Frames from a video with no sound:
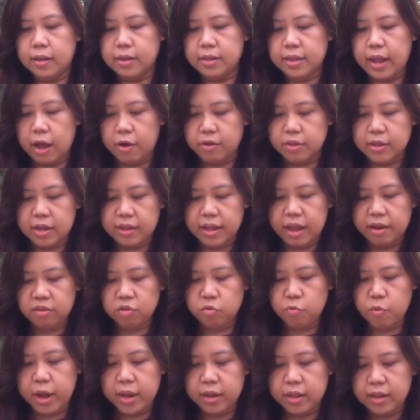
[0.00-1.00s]
now the
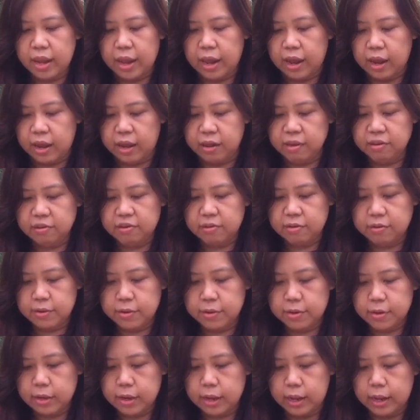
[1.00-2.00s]
next one is,
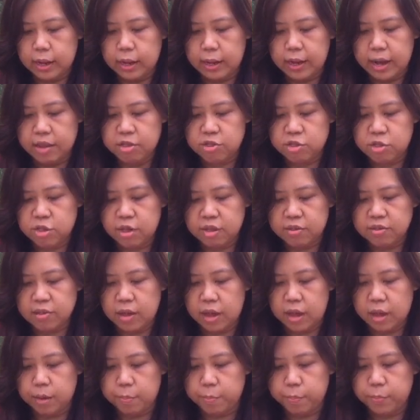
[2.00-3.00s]
okay, let's just
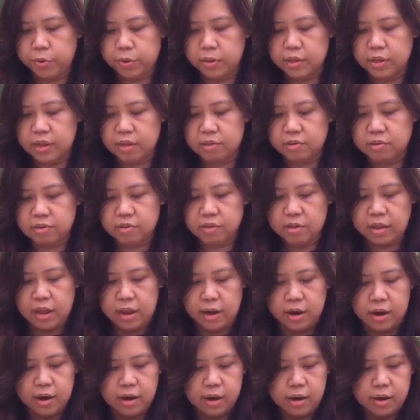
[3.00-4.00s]
put this
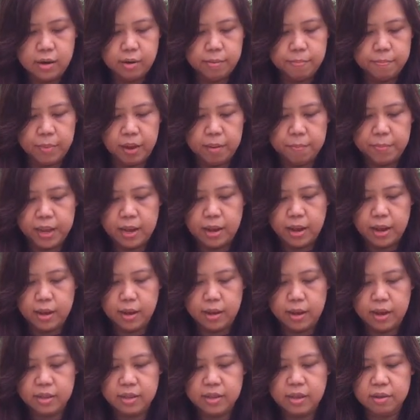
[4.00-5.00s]
near, maybe
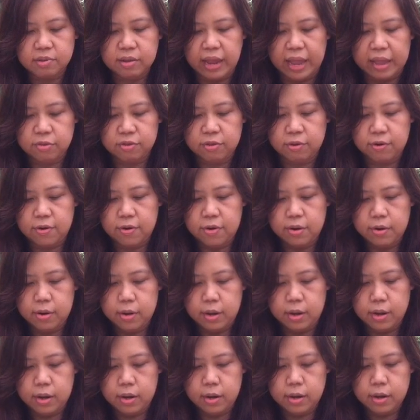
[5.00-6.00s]
at the center,
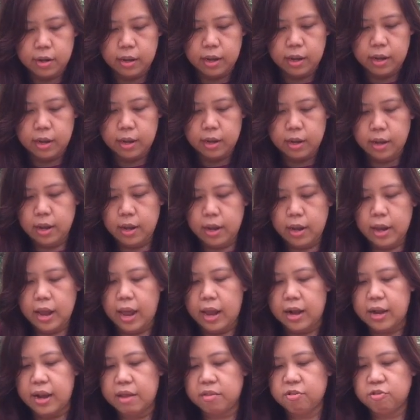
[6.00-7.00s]
okay,
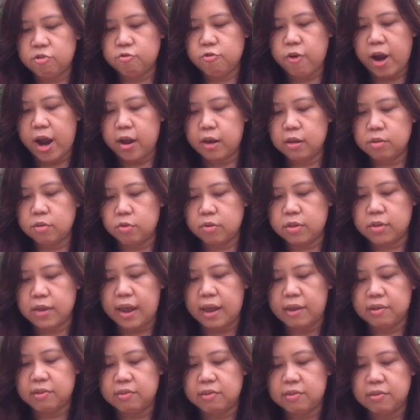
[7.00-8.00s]
and let's try to
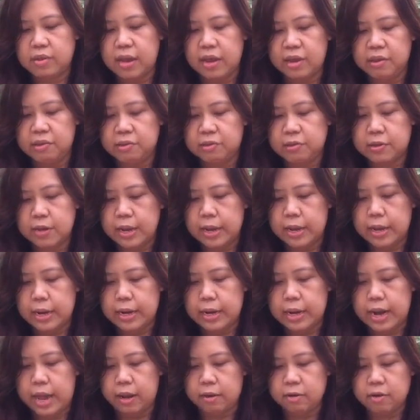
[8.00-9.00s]
test this
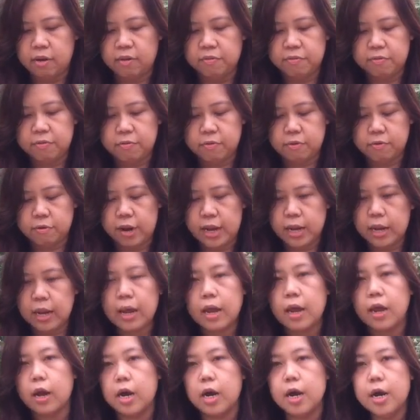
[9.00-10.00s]
length of string
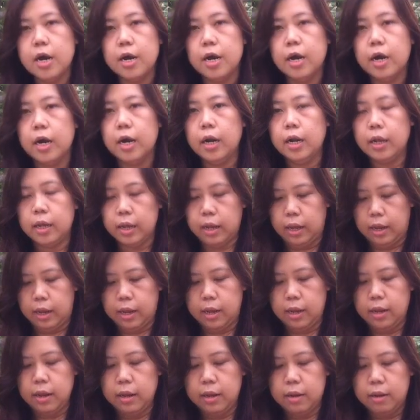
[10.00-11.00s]
here.
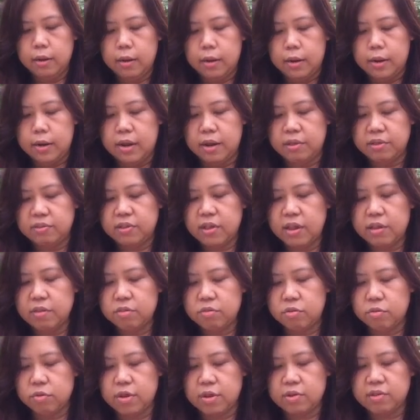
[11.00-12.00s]
Okay, listen
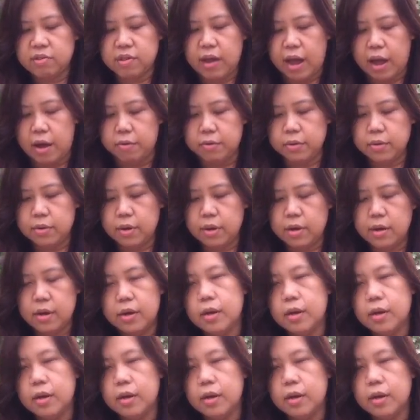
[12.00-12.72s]
to the sound.